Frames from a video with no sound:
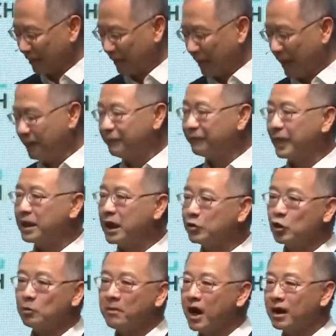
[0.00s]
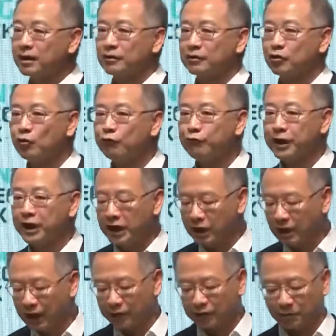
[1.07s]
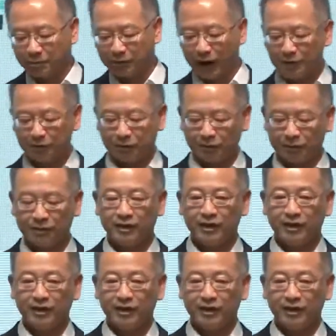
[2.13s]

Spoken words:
And financial markets don't really like surprises.